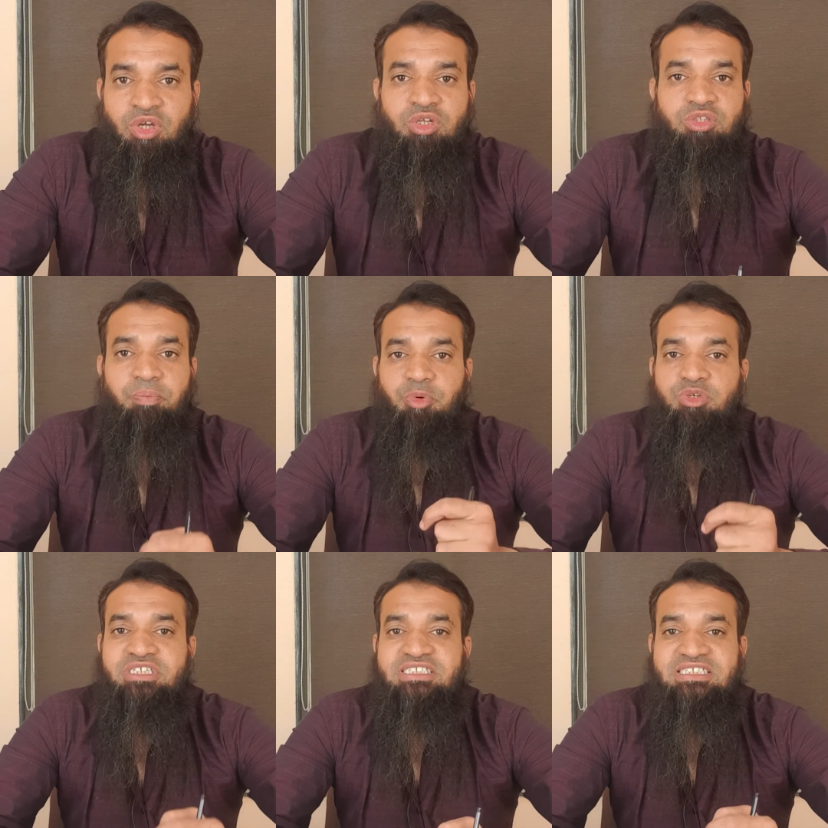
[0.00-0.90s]
The
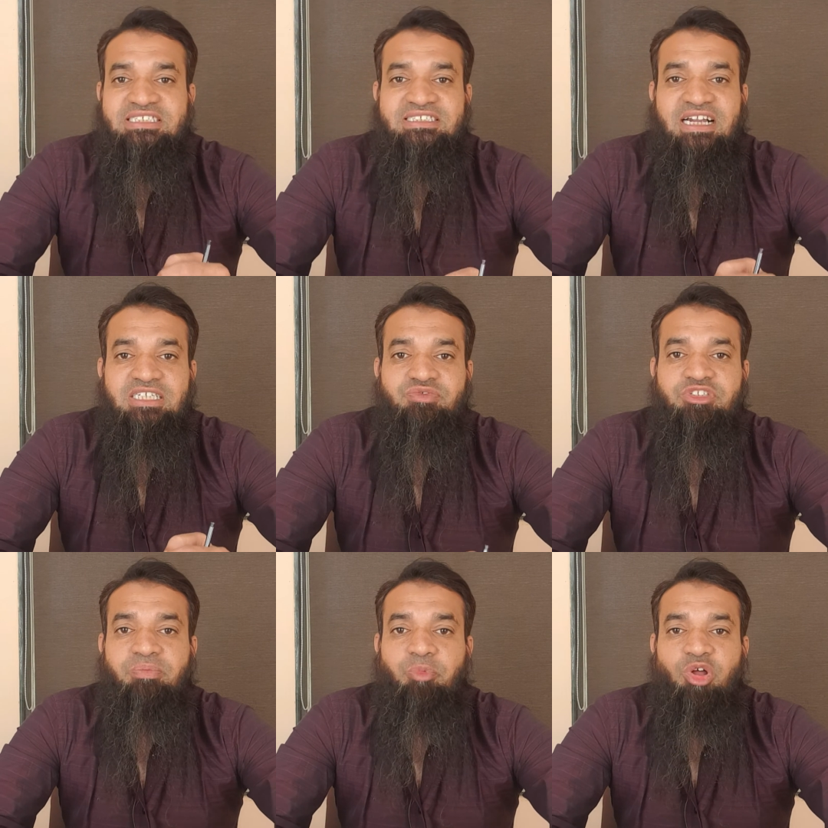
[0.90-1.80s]
process starts with
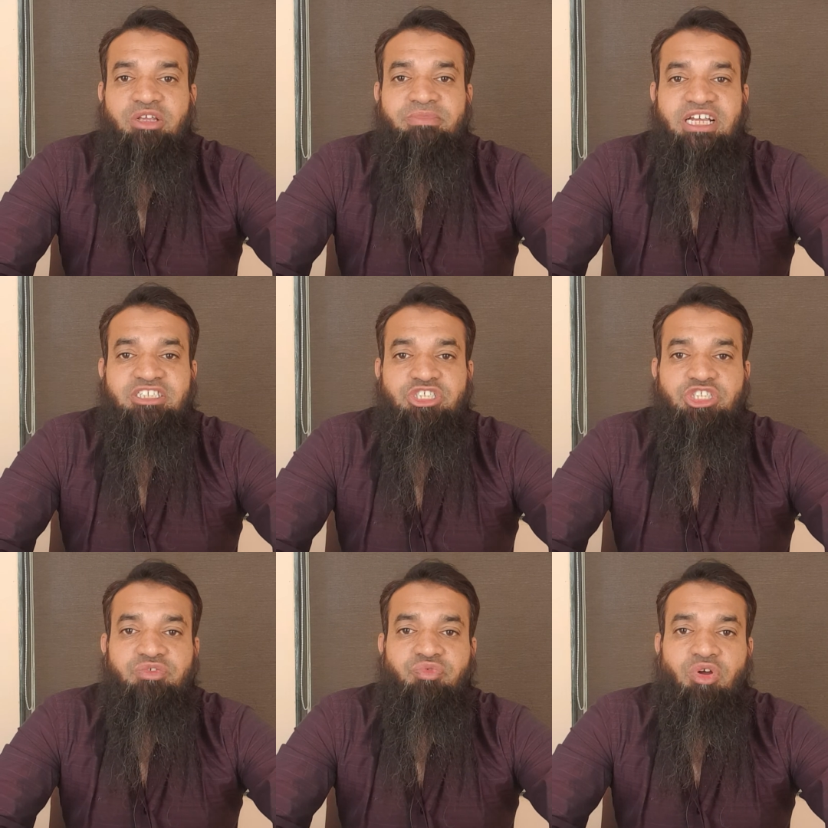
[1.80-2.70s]
the
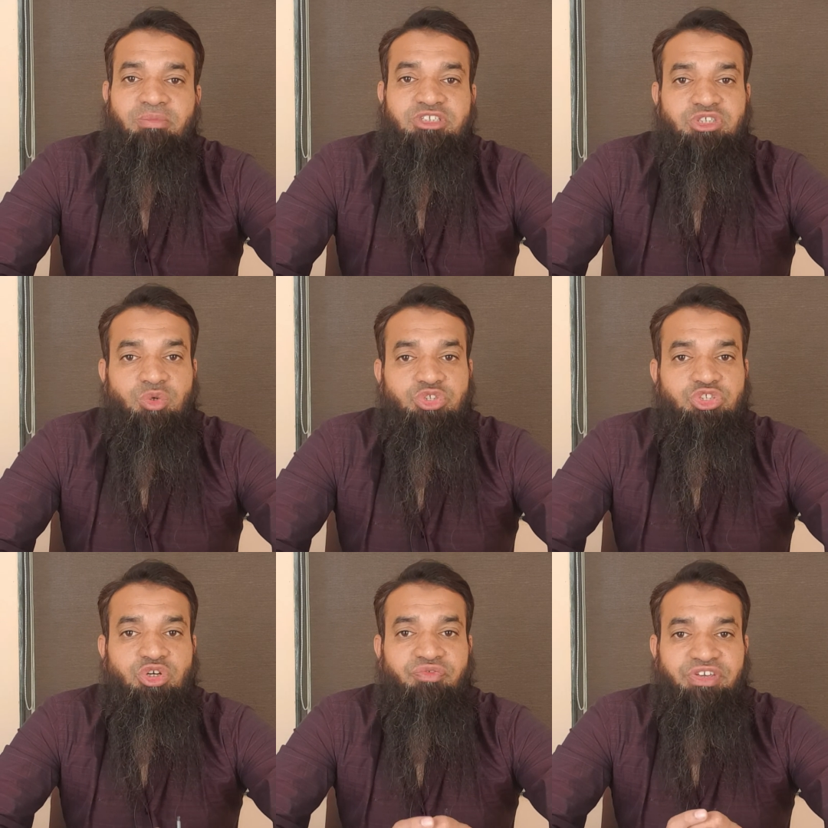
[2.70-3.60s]
polymerization from a solution
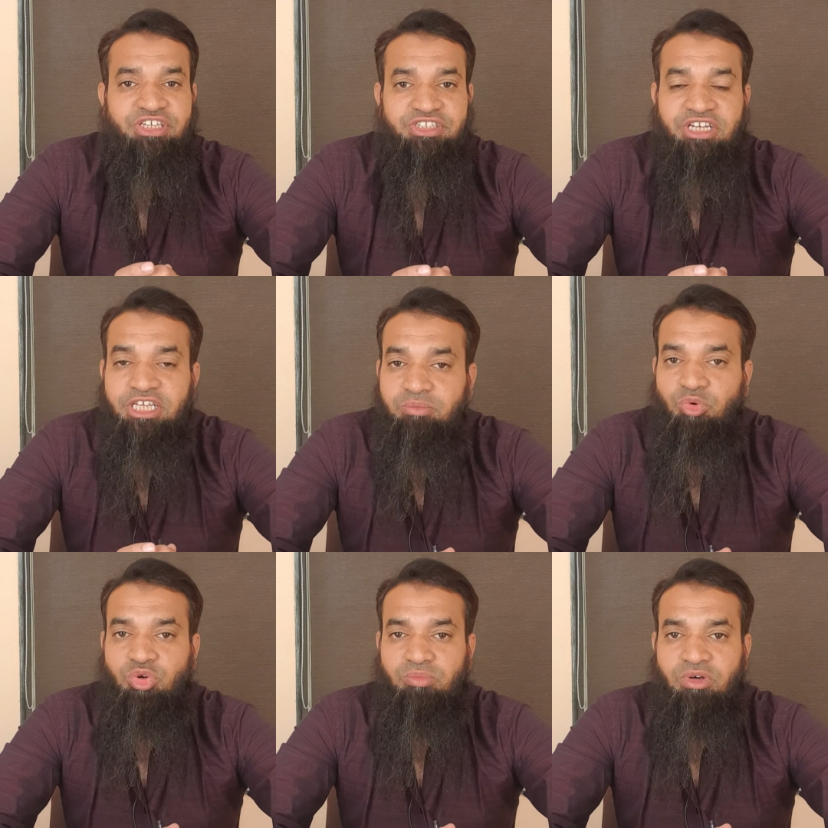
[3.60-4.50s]
of ethylene
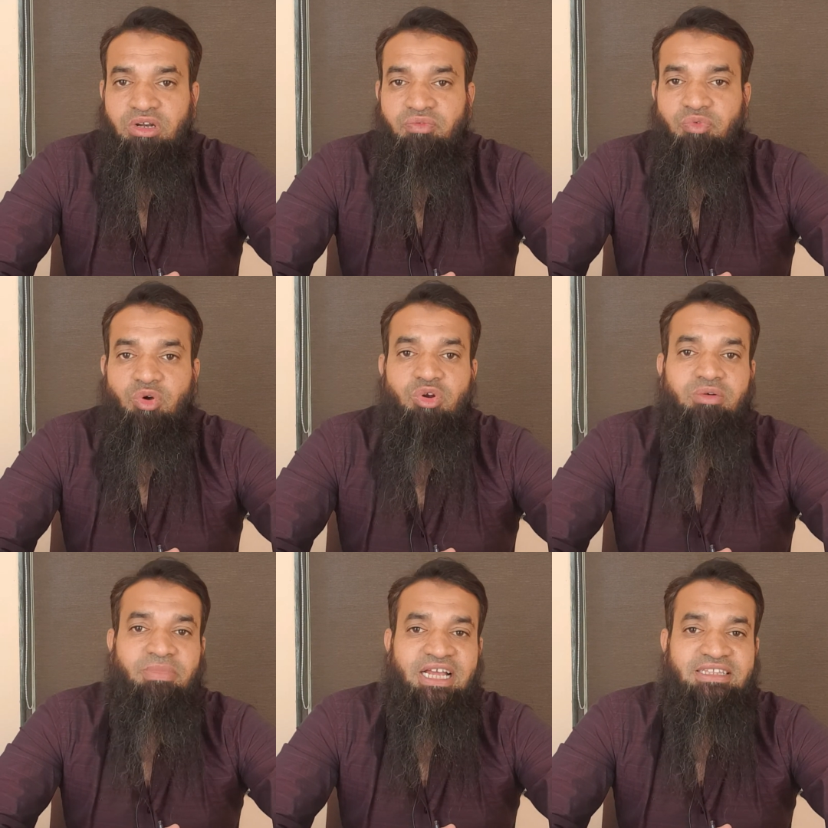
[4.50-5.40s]
monomer followed
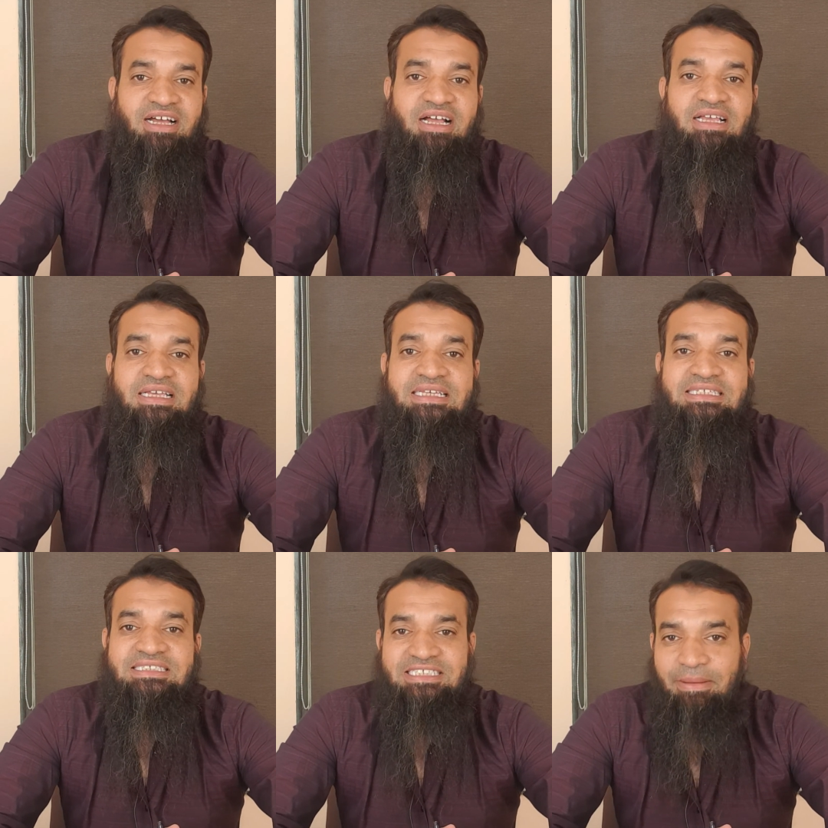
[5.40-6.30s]
by the
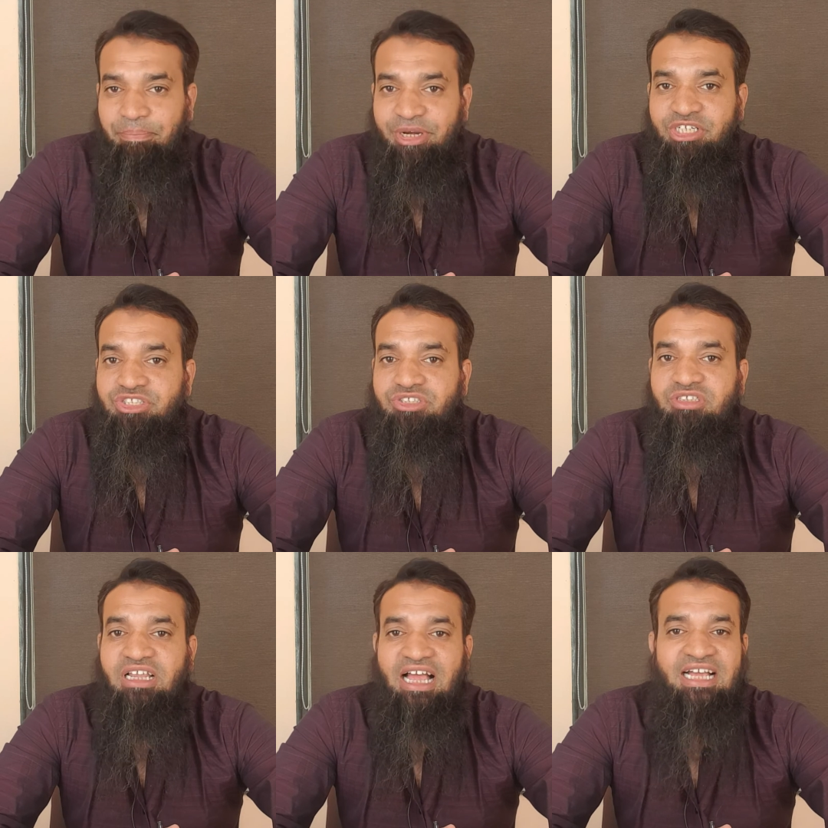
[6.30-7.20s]

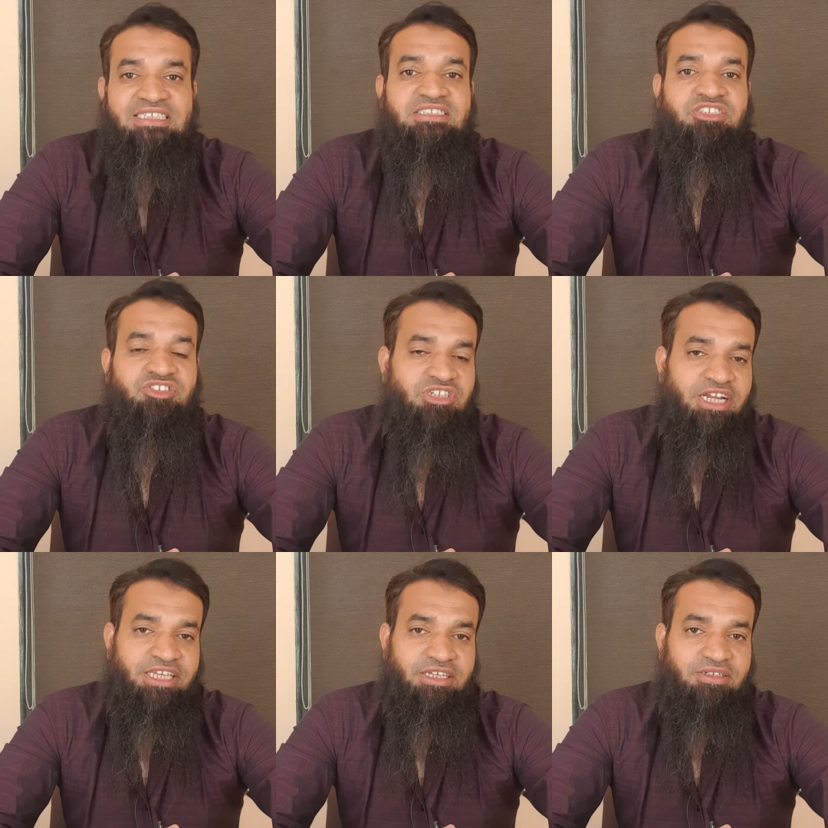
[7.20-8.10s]
separation and
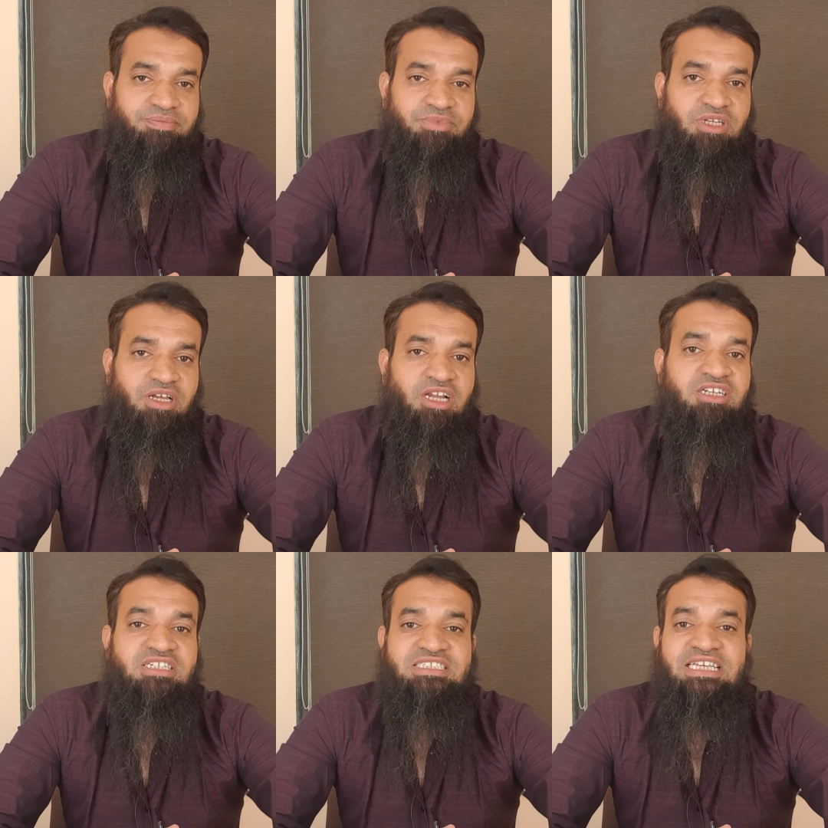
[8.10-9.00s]
drying
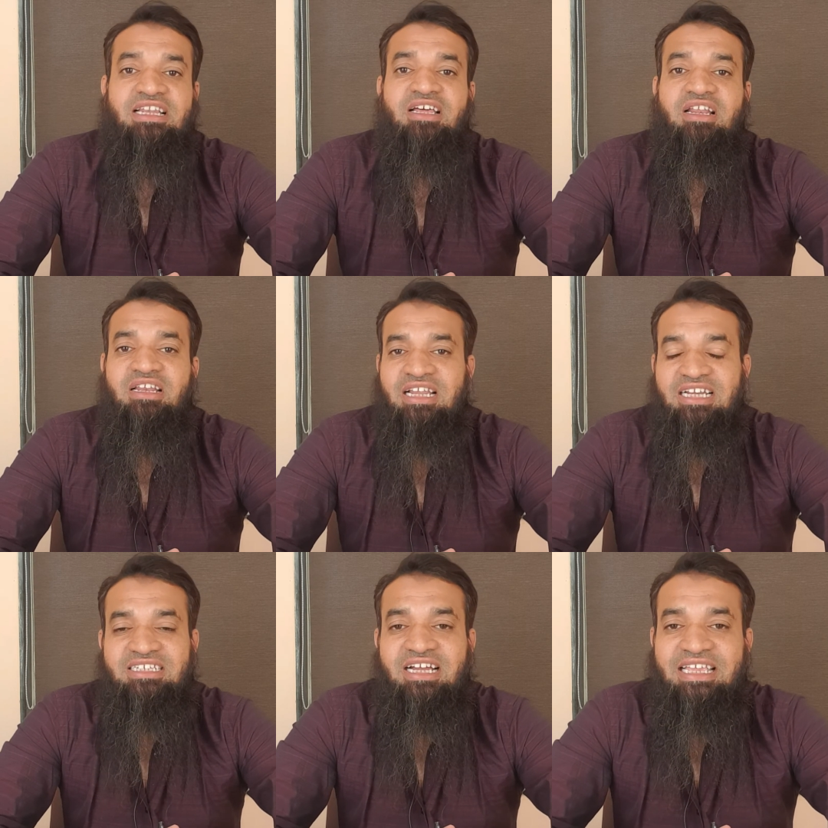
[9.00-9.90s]
under
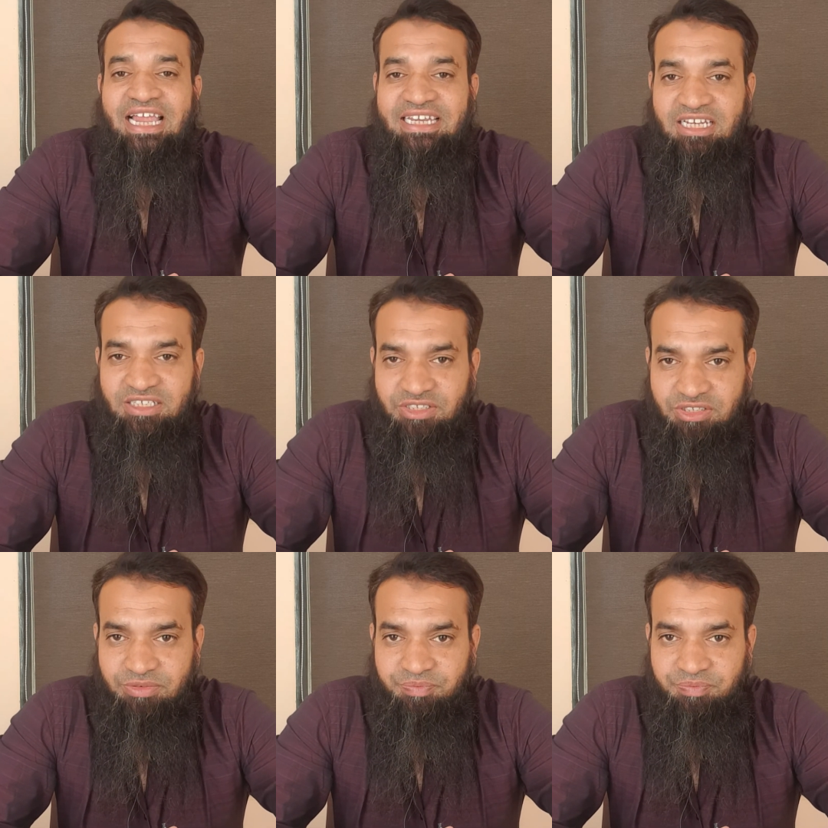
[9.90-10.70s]
Ziegler-Natta catalyst.